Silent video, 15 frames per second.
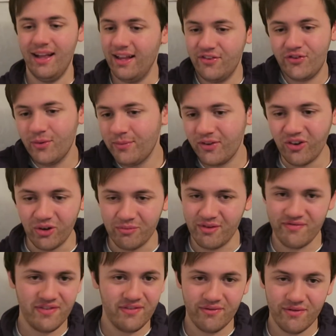And it sums it up.
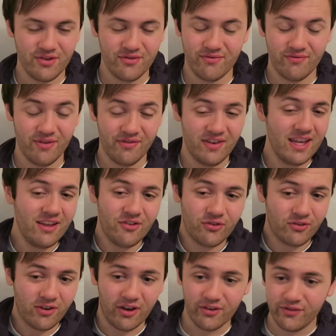Raphinha's
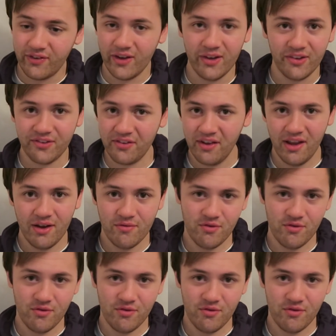just got his first.